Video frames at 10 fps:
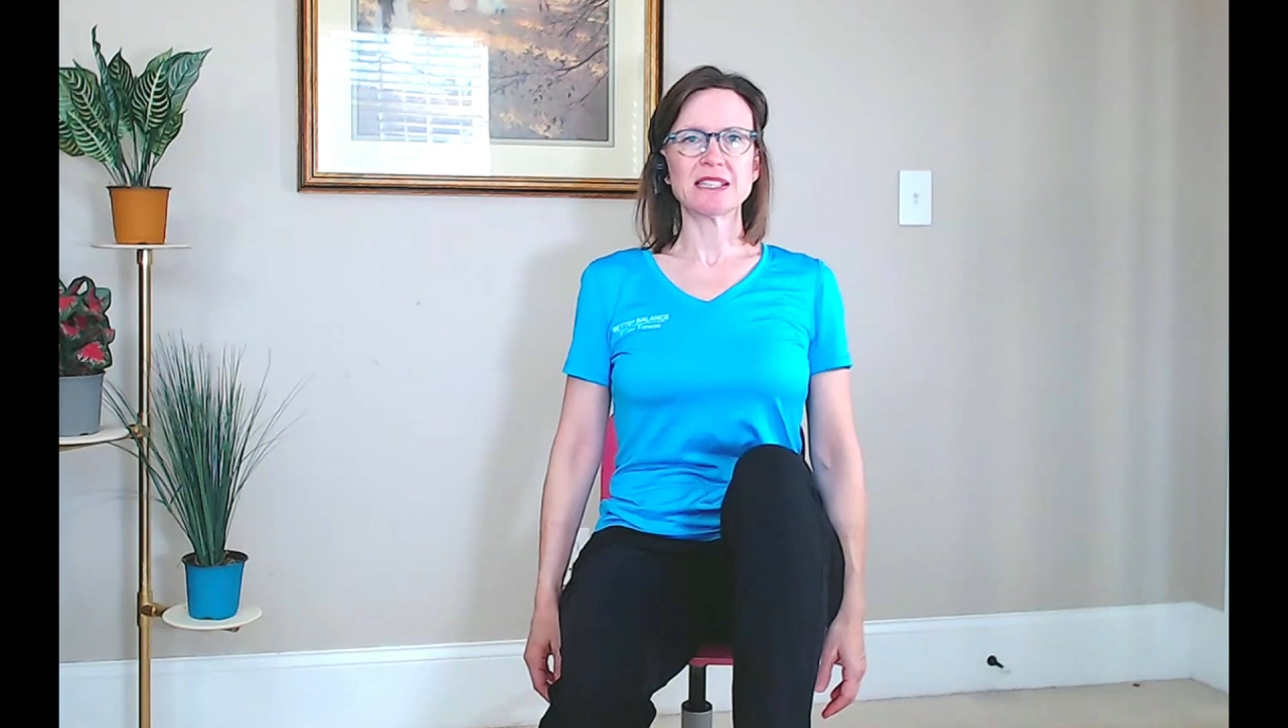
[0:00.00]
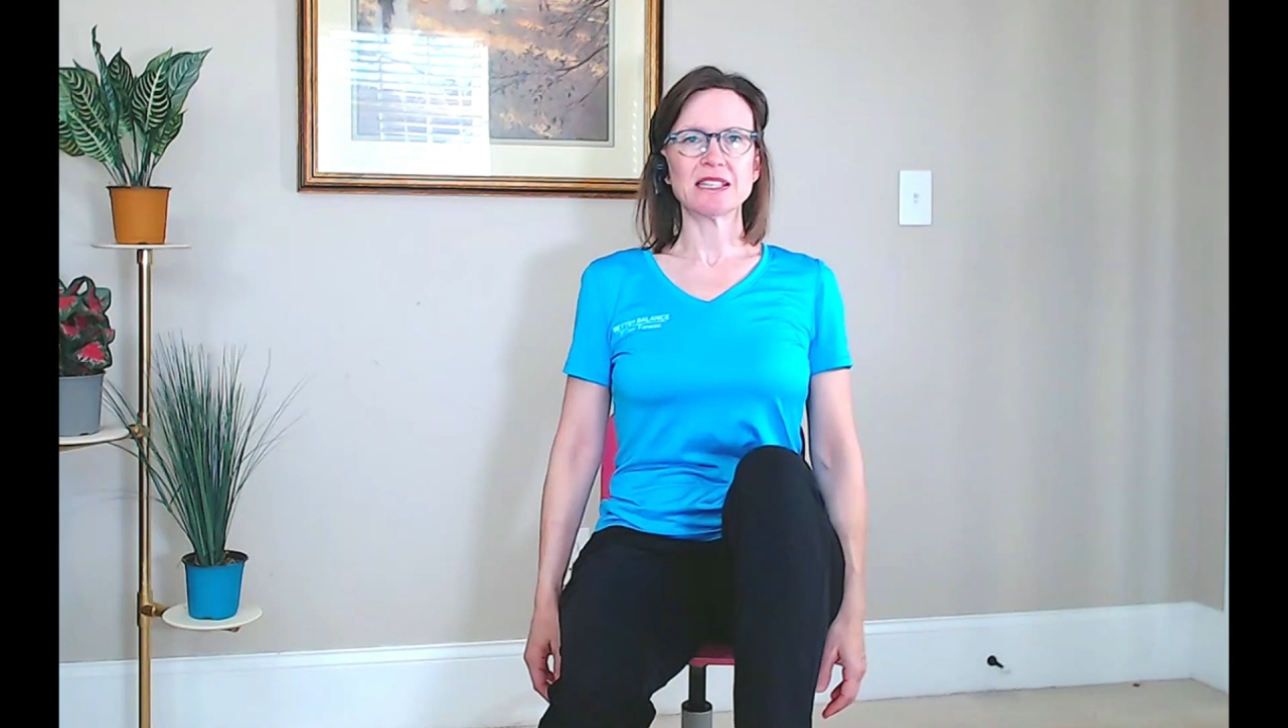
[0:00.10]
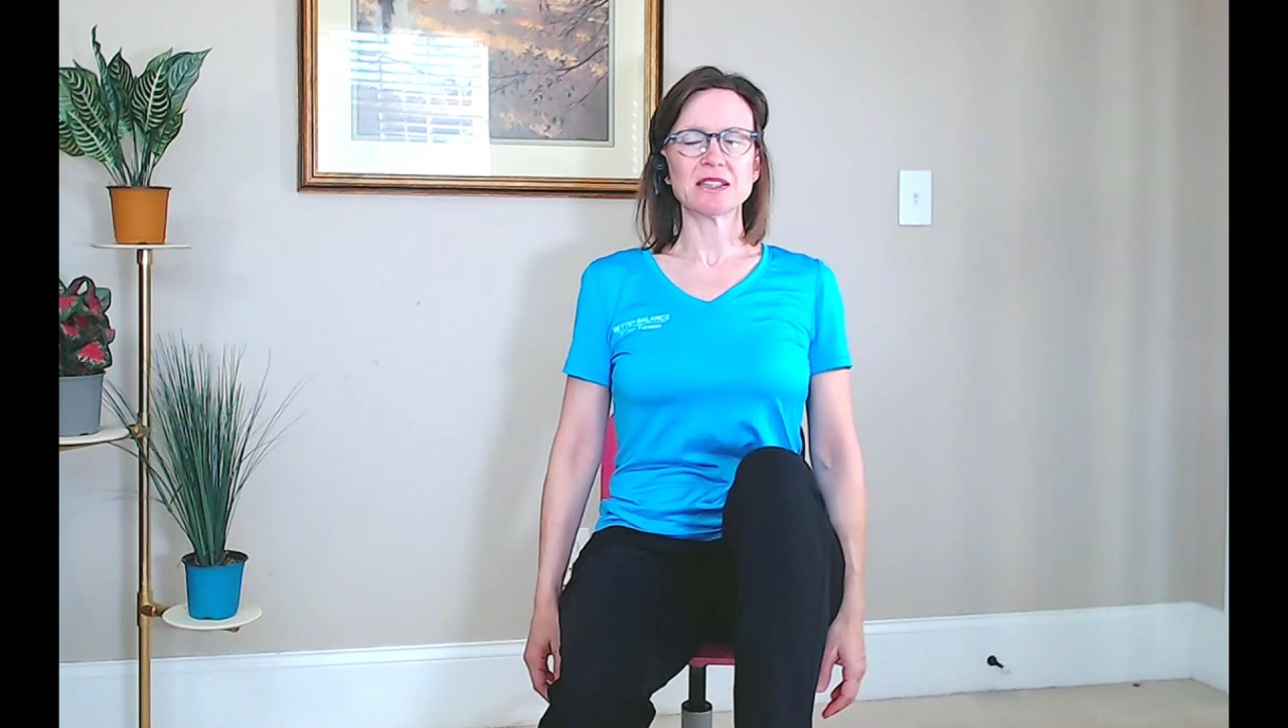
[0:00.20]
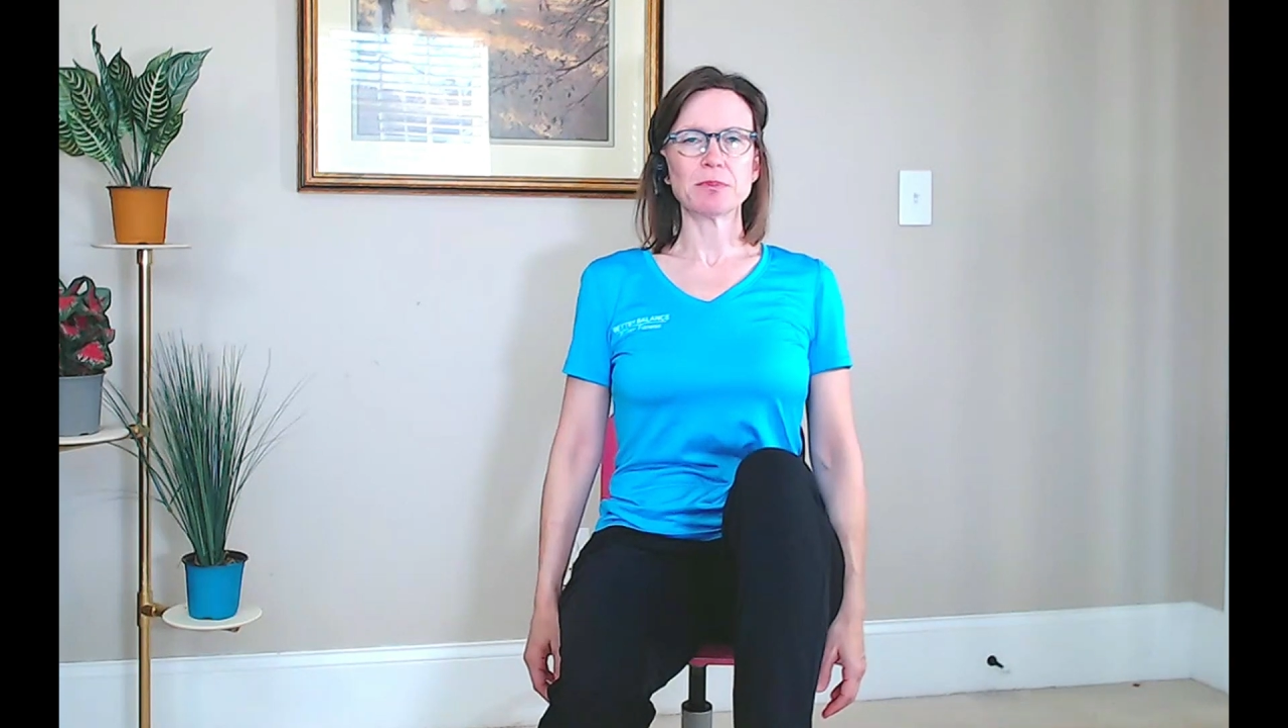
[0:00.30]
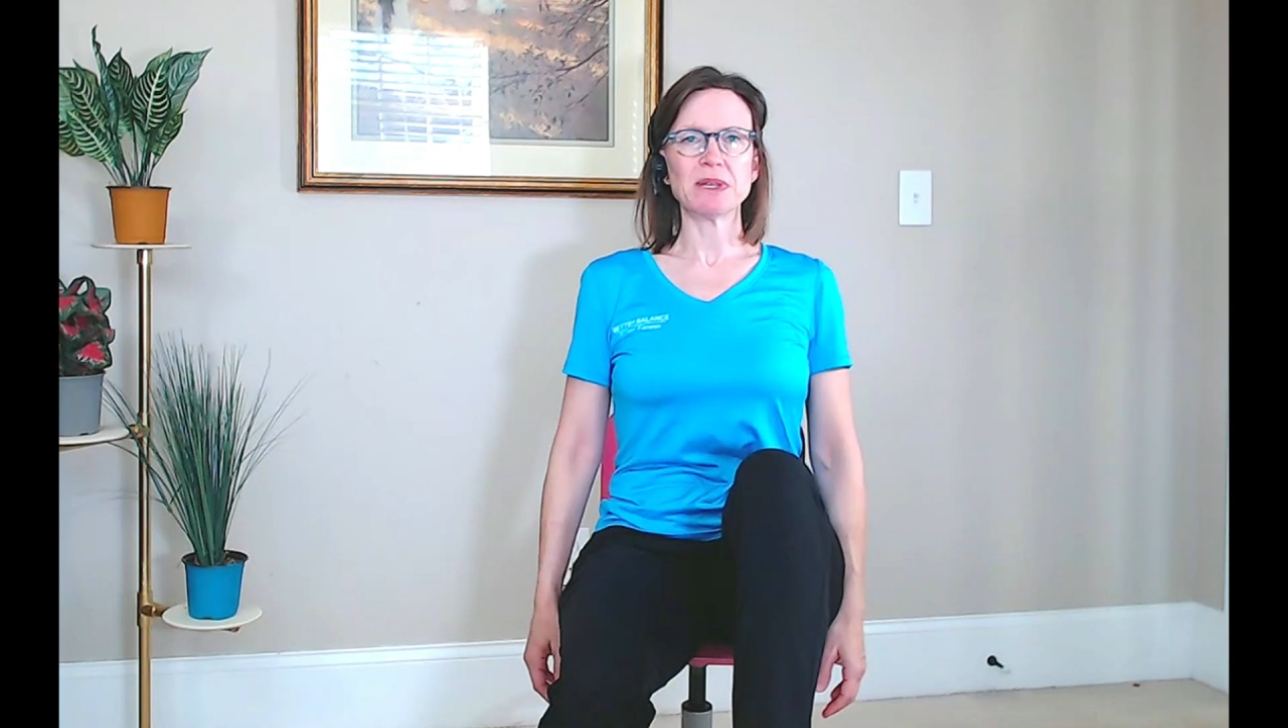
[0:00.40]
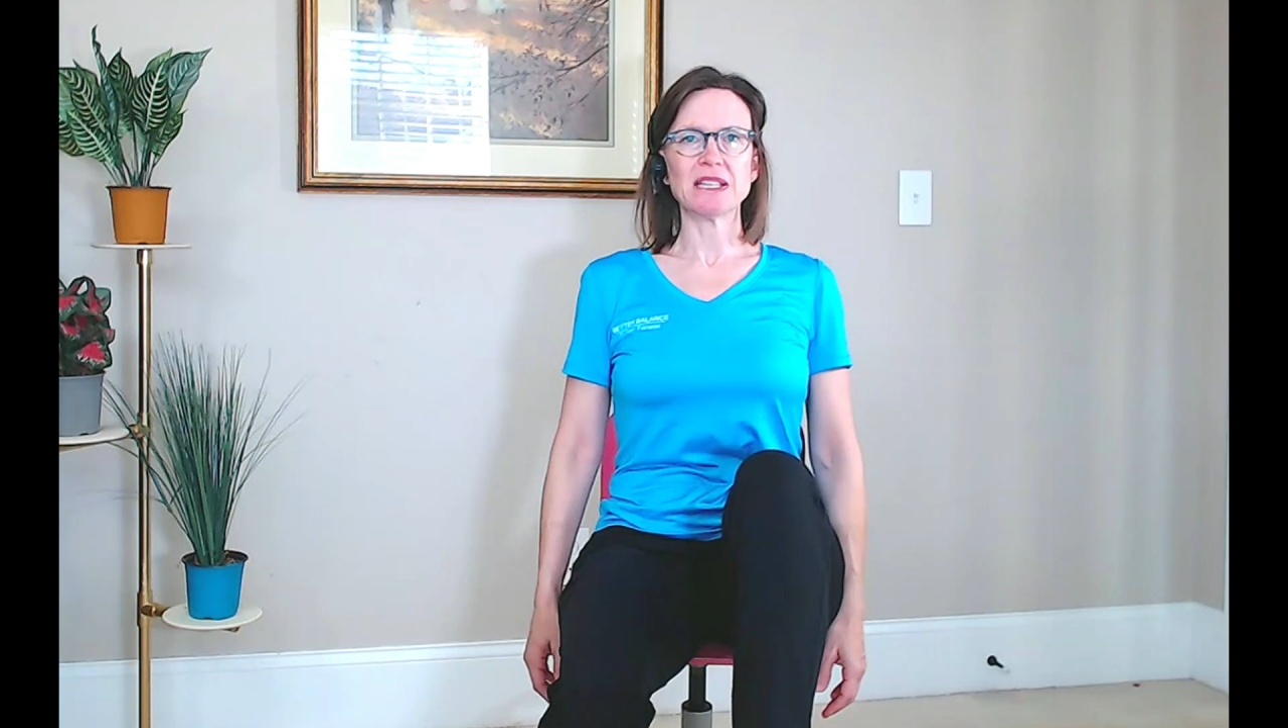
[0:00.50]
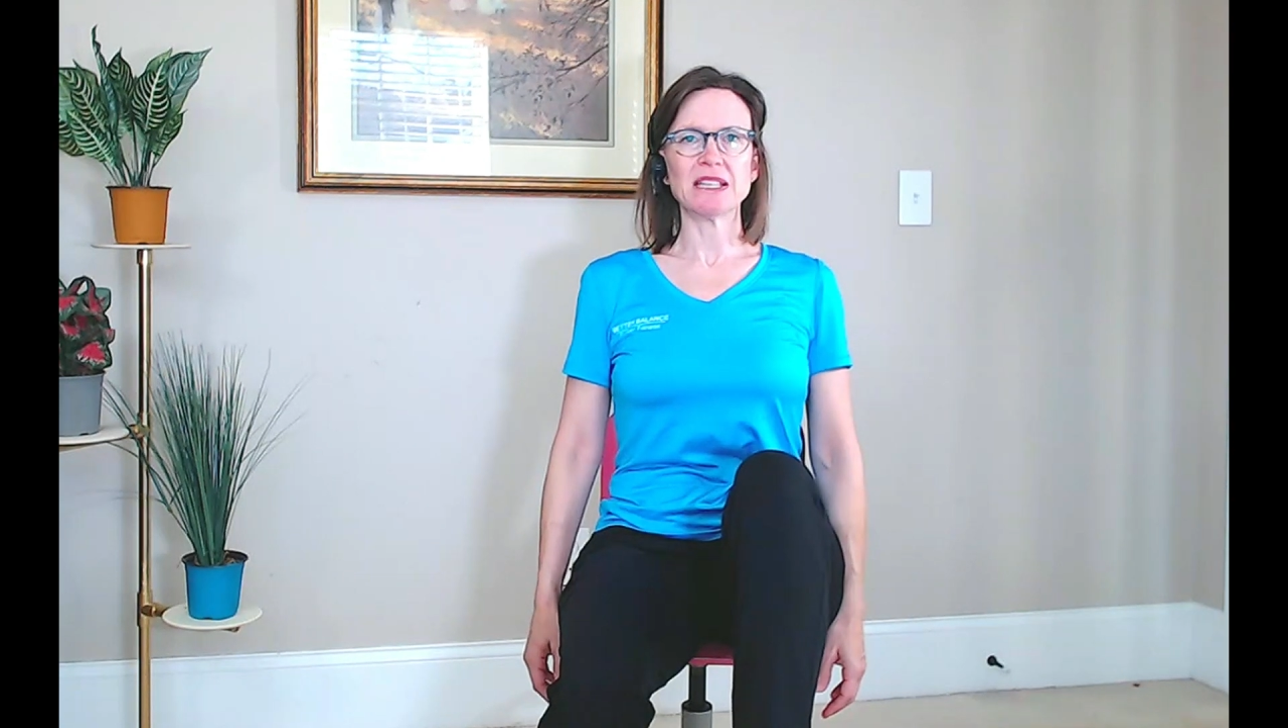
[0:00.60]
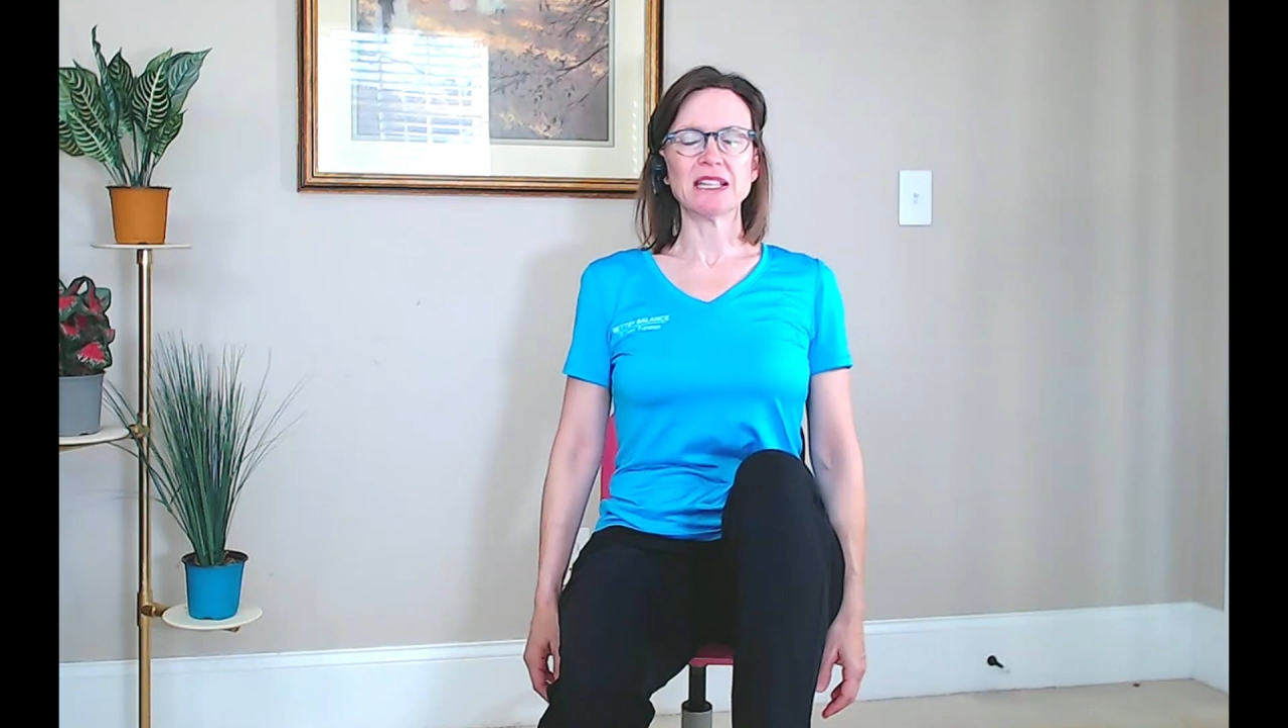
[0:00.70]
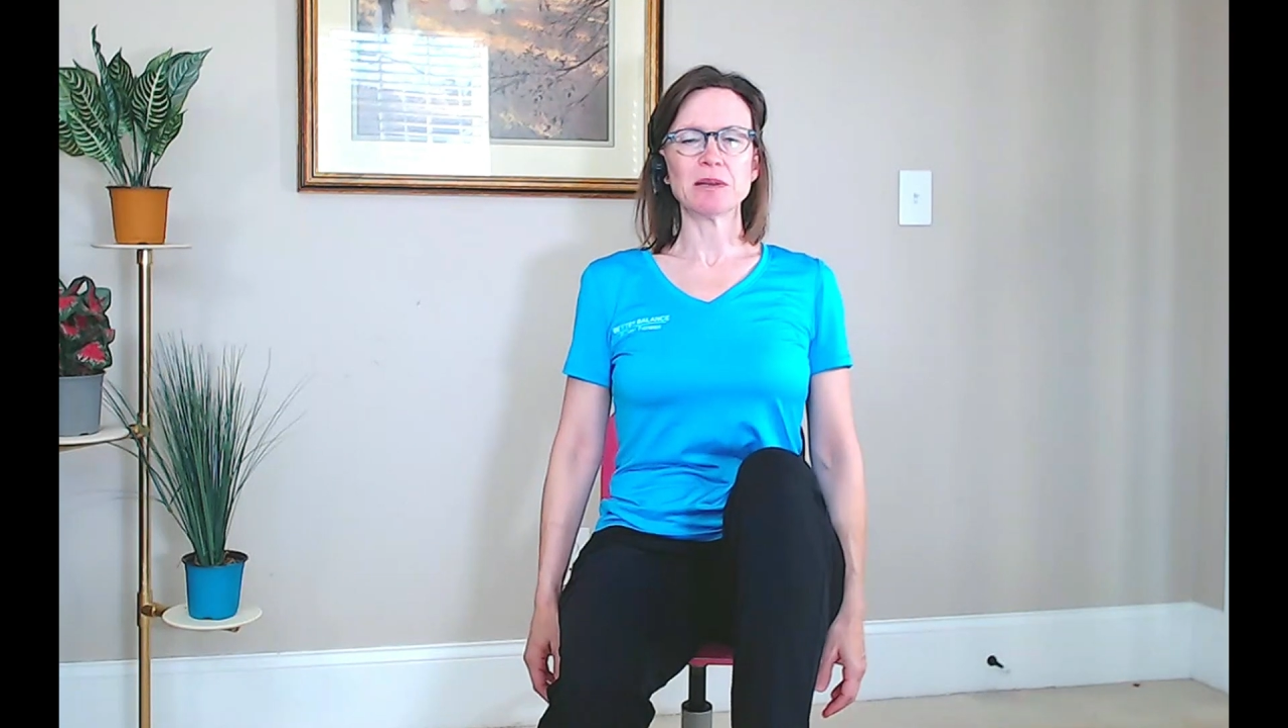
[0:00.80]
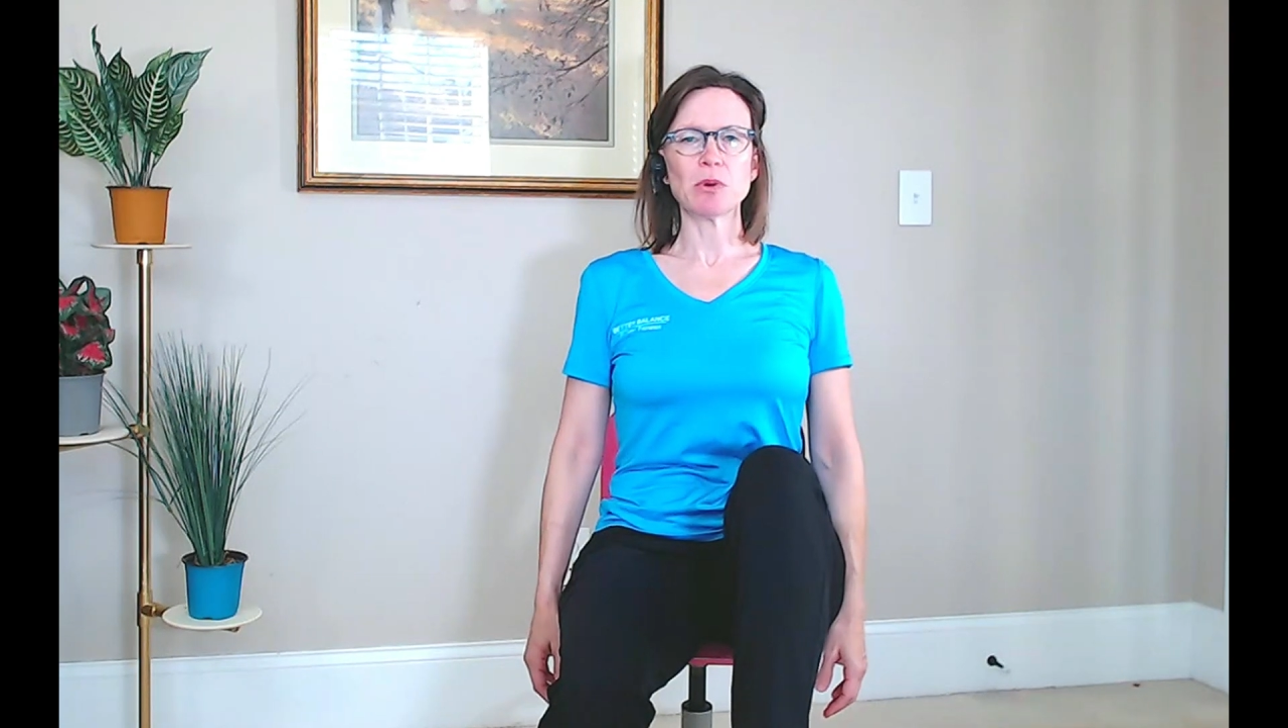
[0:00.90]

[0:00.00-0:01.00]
getting the beginning